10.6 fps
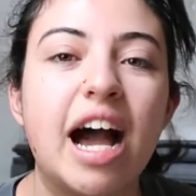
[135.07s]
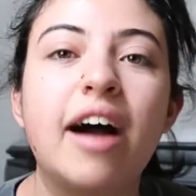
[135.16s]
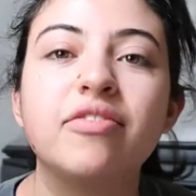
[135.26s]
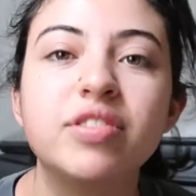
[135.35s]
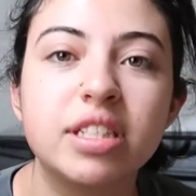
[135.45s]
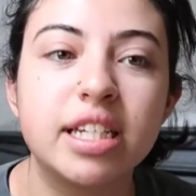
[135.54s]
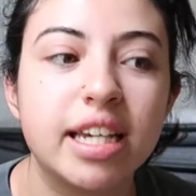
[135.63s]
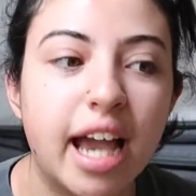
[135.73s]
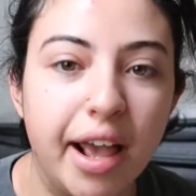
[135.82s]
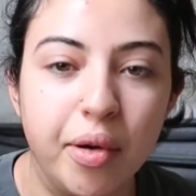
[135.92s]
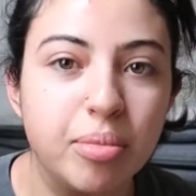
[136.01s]

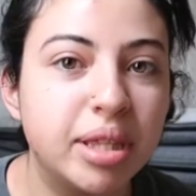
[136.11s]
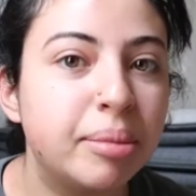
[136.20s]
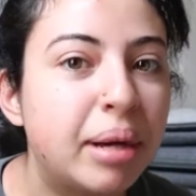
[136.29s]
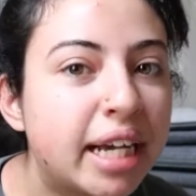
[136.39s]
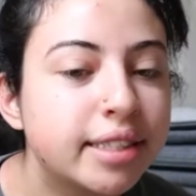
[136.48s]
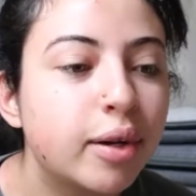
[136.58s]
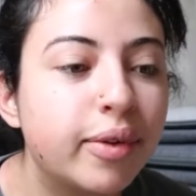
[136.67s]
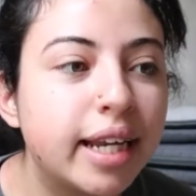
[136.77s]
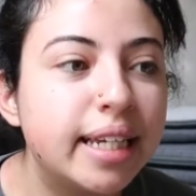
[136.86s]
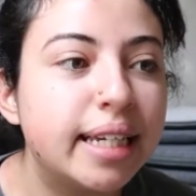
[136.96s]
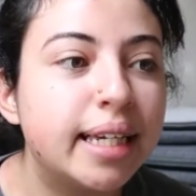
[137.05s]
obviously I opened the box
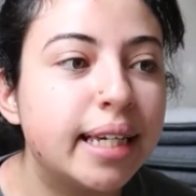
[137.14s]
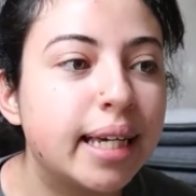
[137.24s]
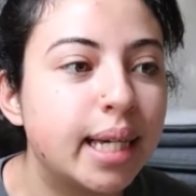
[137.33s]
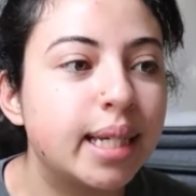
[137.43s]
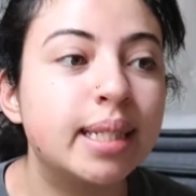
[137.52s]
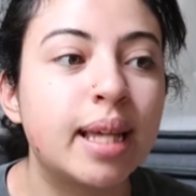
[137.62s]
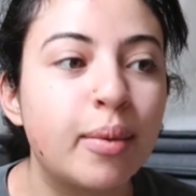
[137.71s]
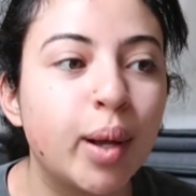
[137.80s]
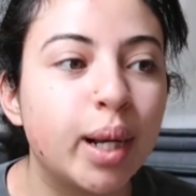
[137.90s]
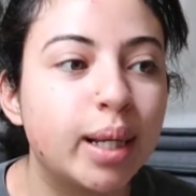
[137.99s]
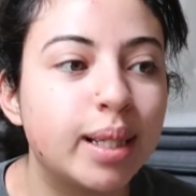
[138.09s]
already because I
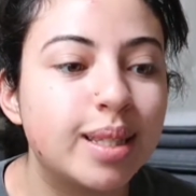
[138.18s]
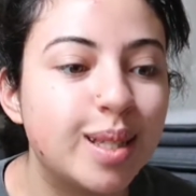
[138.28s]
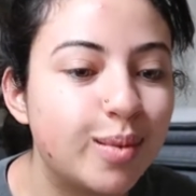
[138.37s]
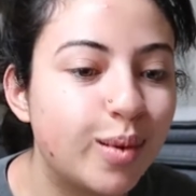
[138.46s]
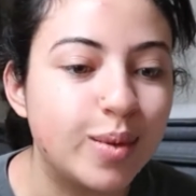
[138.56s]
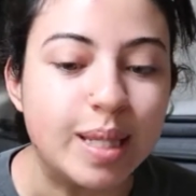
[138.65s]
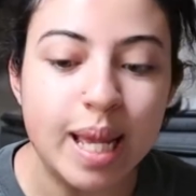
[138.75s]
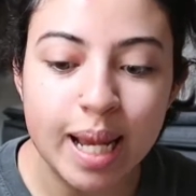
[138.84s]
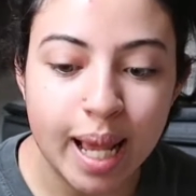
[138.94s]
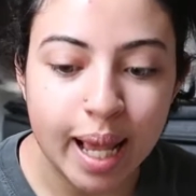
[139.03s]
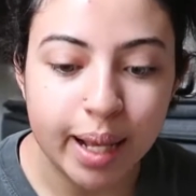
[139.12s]
wanted to see what was
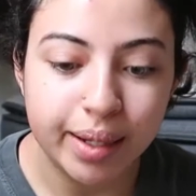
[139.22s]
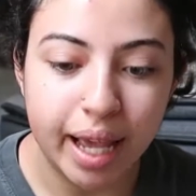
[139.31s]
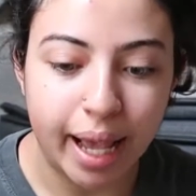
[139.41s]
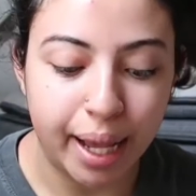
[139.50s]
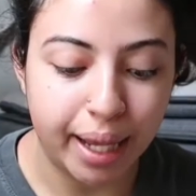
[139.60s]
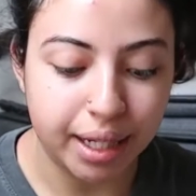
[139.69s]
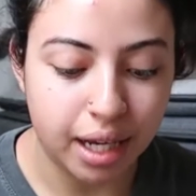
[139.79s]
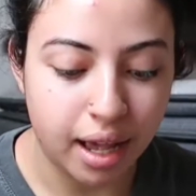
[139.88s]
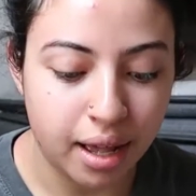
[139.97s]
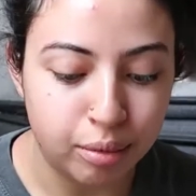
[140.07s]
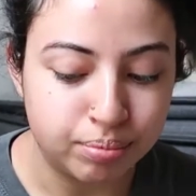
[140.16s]
in it and
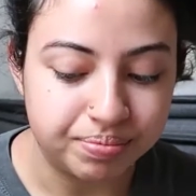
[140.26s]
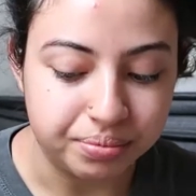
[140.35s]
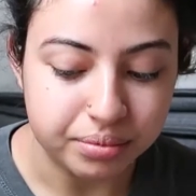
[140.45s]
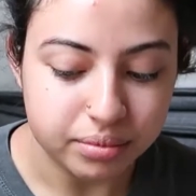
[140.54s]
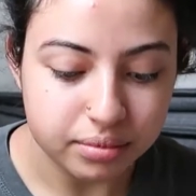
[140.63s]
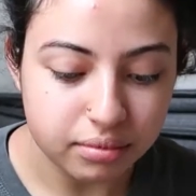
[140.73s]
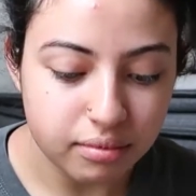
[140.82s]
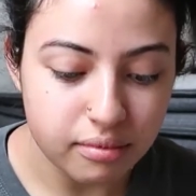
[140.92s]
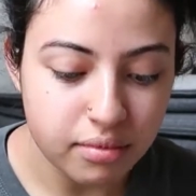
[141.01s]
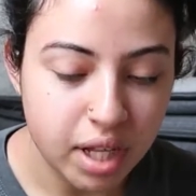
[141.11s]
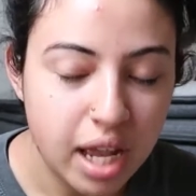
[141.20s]
um,
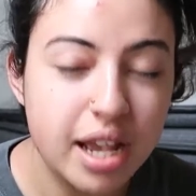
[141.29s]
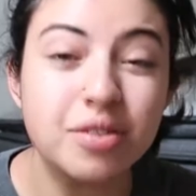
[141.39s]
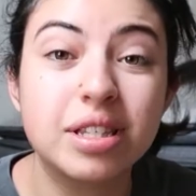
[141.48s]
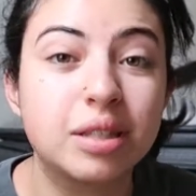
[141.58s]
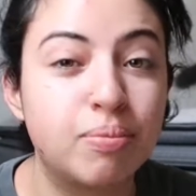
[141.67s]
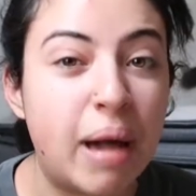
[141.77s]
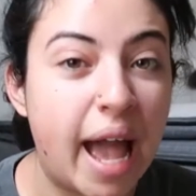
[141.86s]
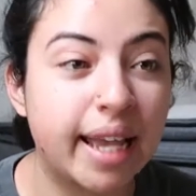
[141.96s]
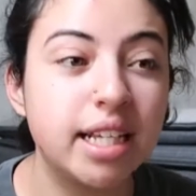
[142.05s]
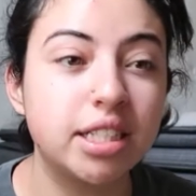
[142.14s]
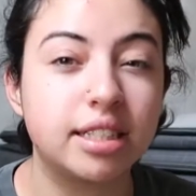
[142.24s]
it was
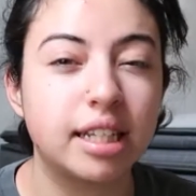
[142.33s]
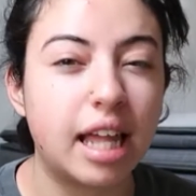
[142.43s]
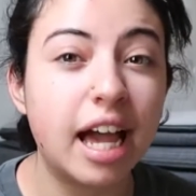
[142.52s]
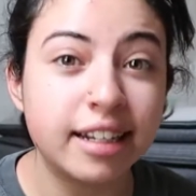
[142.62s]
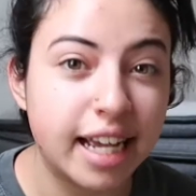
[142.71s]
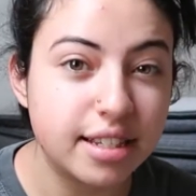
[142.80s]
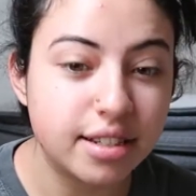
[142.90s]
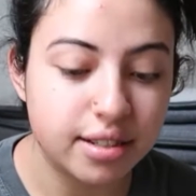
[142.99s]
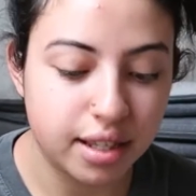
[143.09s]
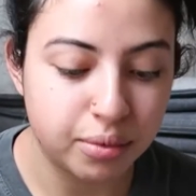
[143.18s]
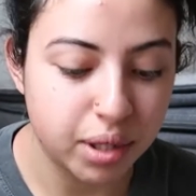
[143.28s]
packaged a lot
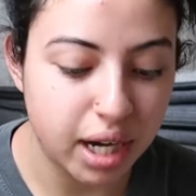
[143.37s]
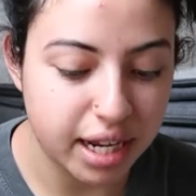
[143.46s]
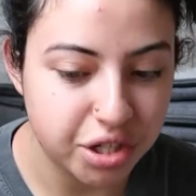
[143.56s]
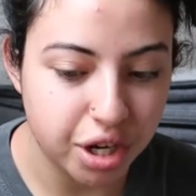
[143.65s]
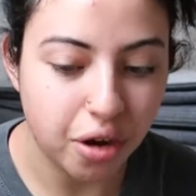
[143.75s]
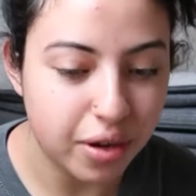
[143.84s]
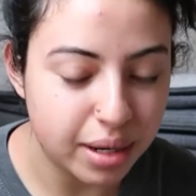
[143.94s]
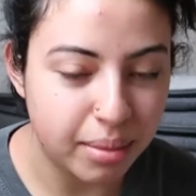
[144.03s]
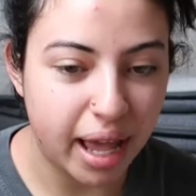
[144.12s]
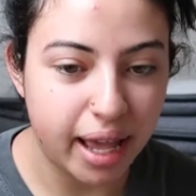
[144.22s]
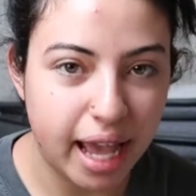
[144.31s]
nicer than what I show in
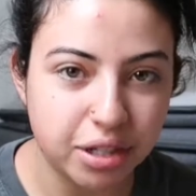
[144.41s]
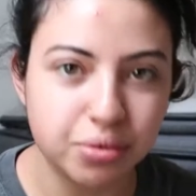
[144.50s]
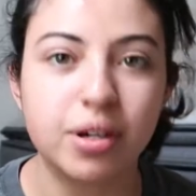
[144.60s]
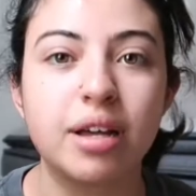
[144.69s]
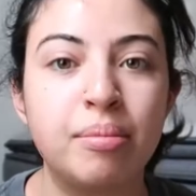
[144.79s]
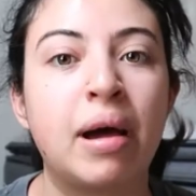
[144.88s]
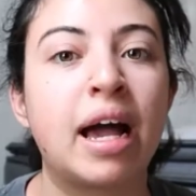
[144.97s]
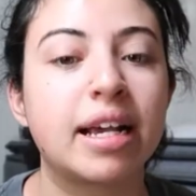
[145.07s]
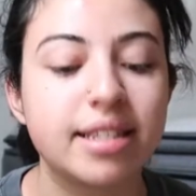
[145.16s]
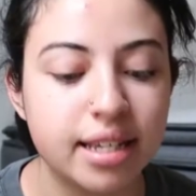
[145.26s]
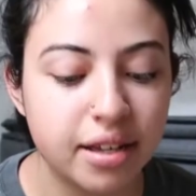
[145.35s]
my actual
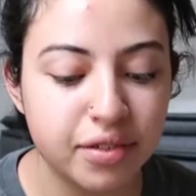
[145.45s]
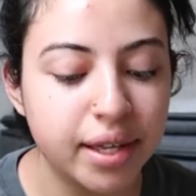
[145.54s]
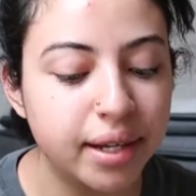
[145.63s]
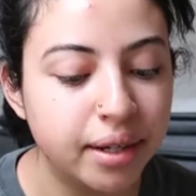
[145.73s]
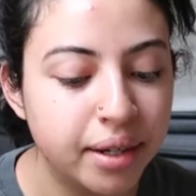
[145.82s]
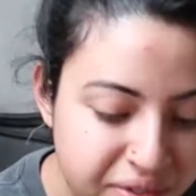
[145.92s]
unboxing of it.